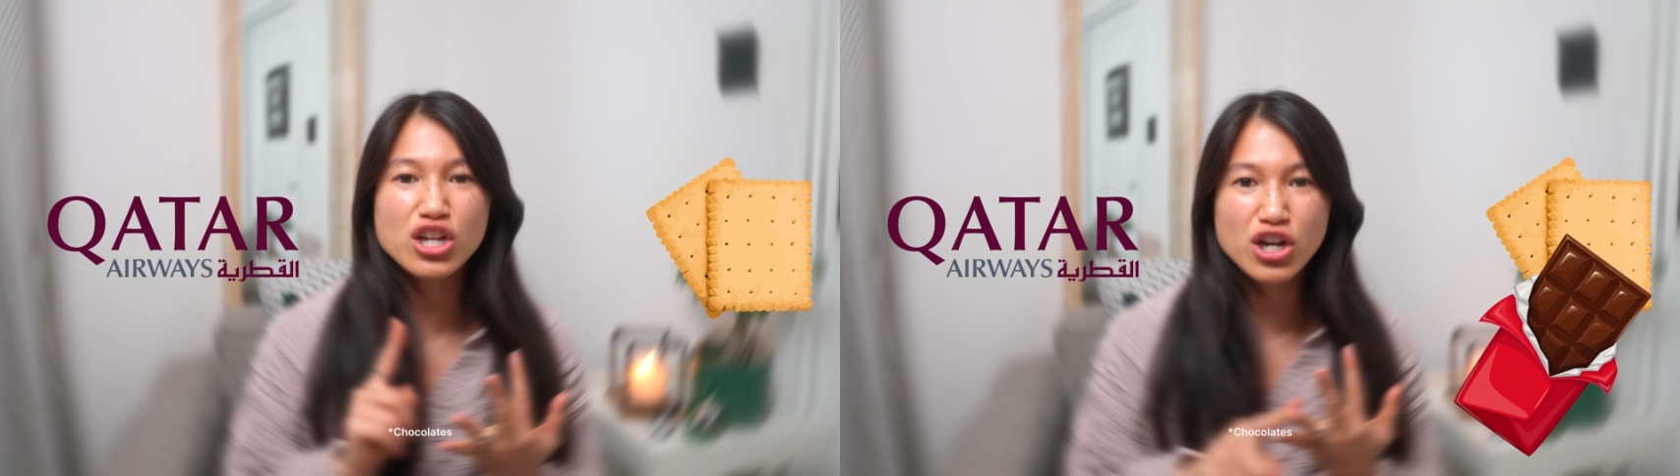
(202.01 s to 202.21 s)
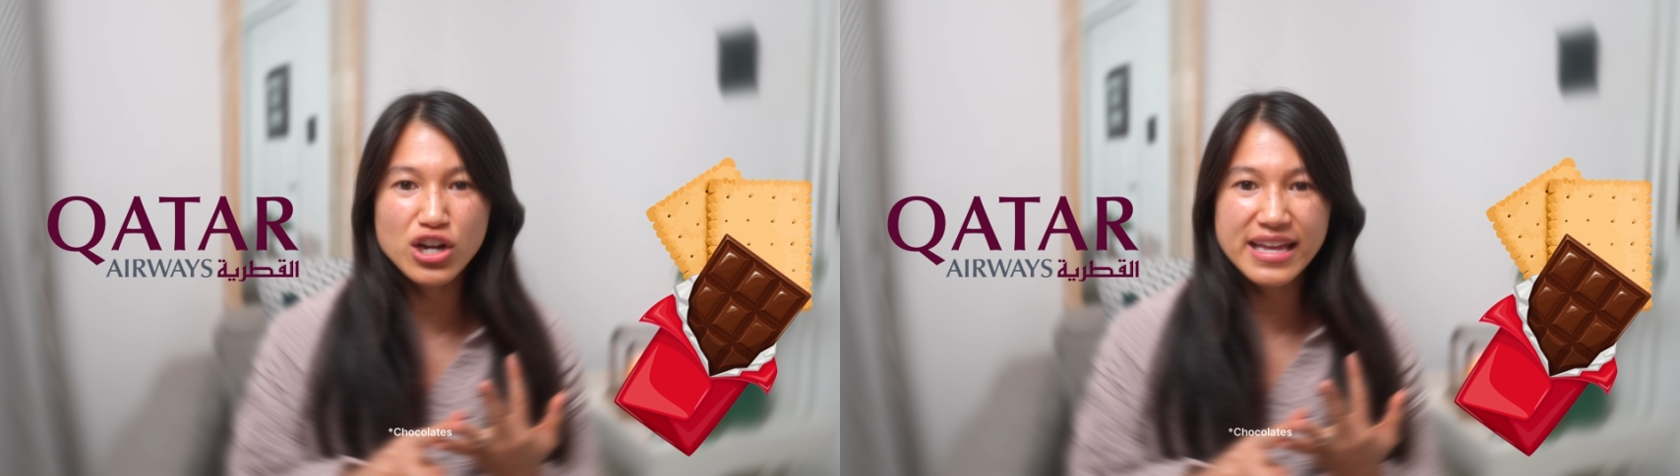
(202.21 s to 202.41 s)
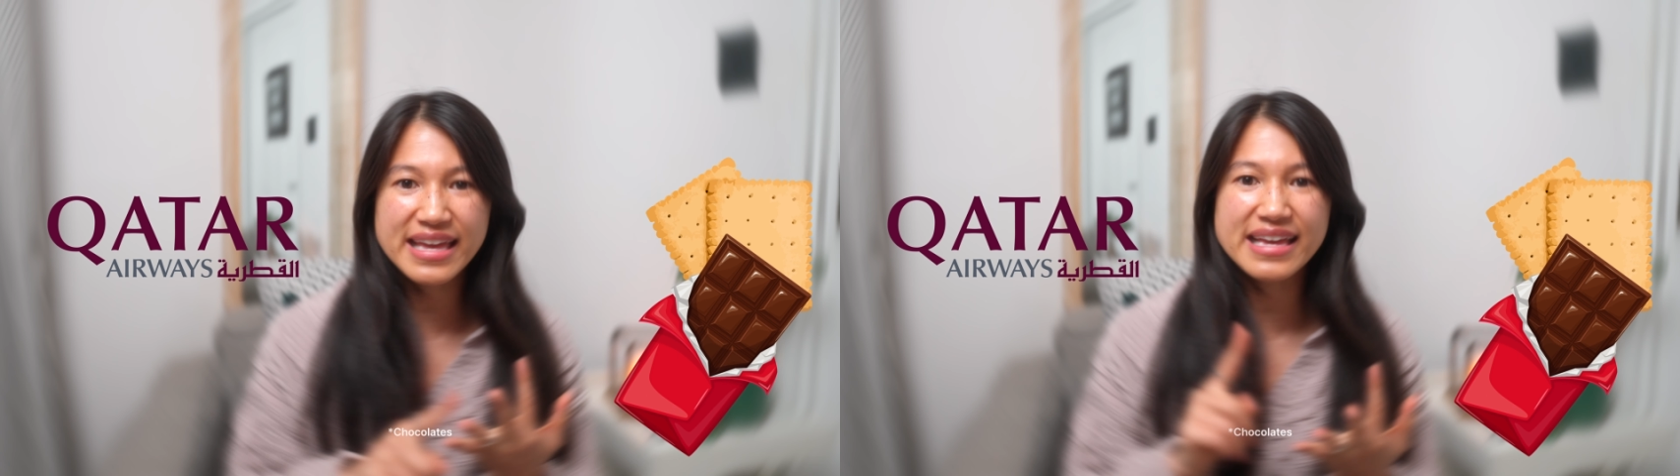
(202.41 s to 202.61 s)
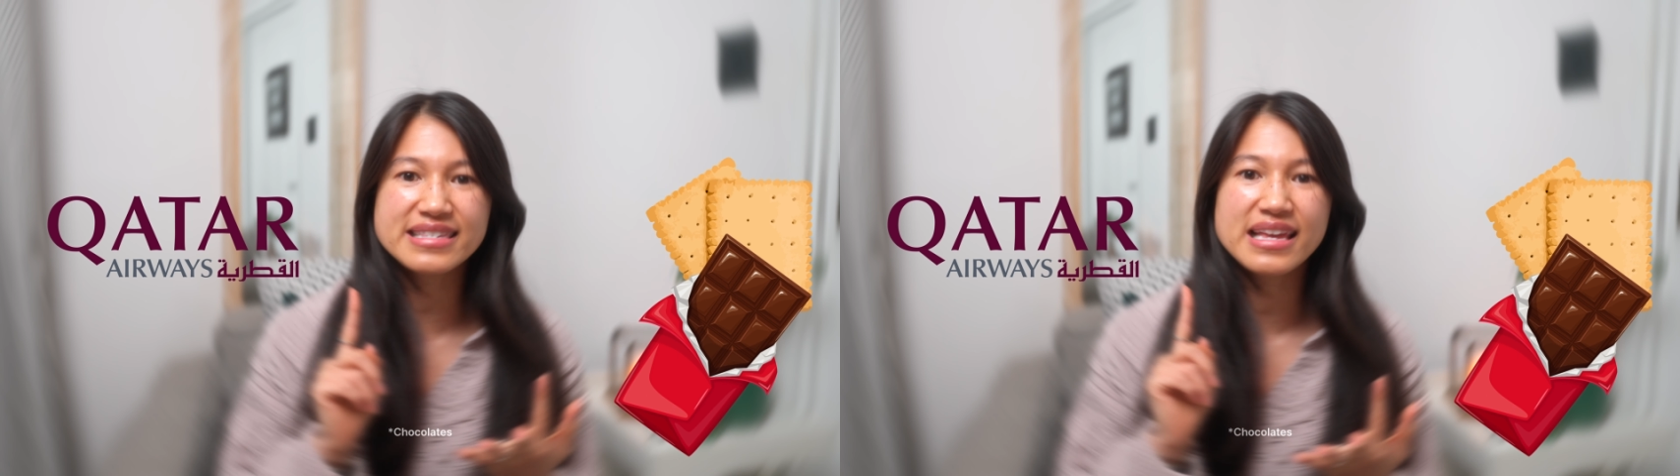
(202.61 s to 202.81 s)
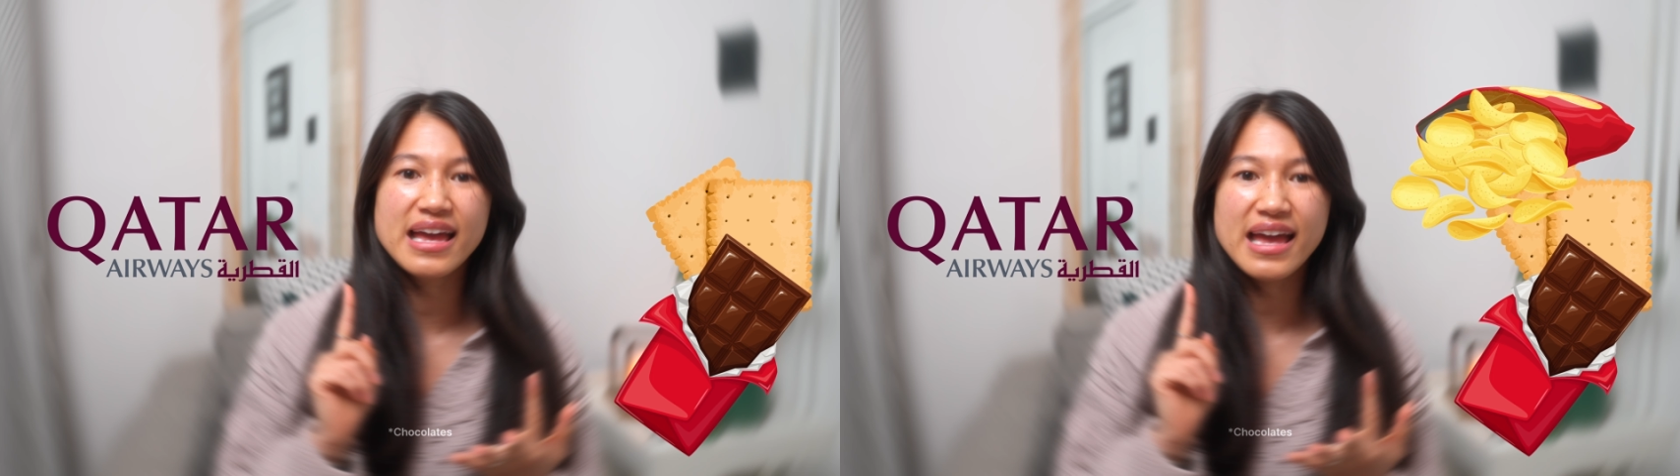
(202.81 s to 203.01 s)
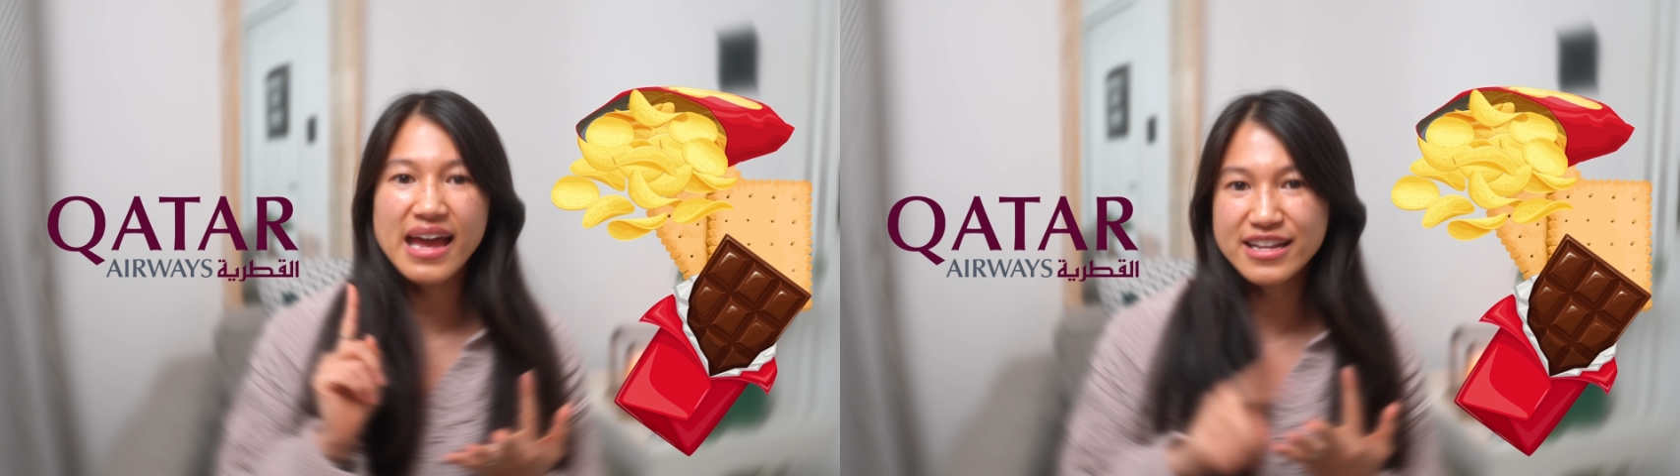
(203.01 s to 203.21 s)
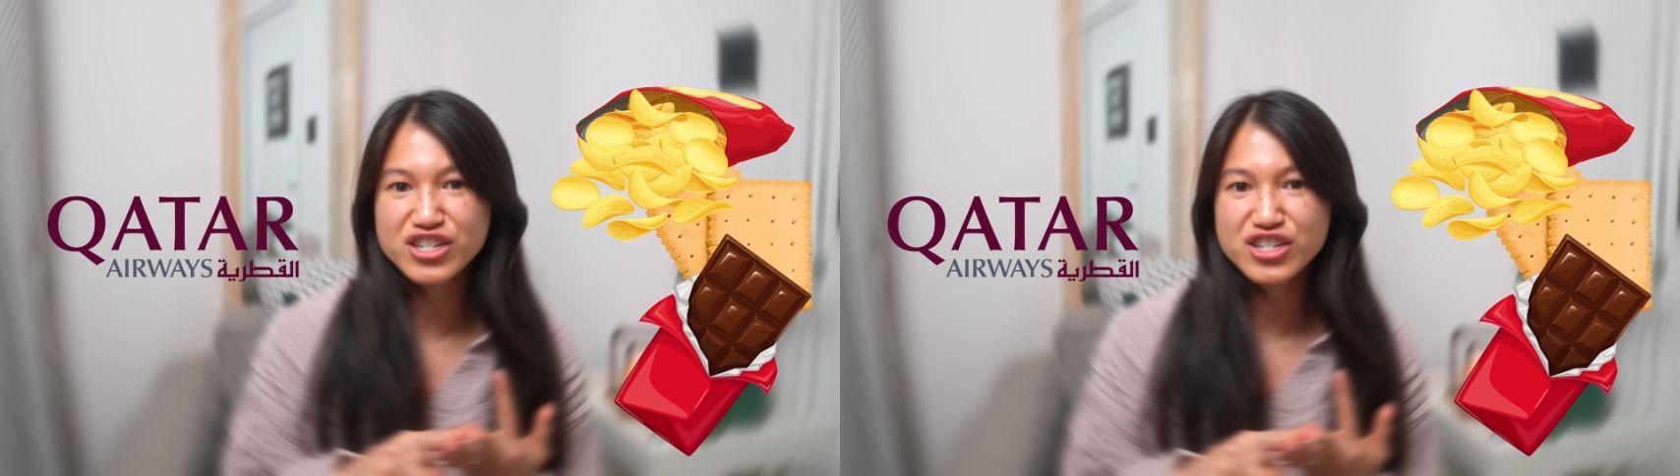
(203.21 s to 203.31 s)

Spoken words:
cookies, and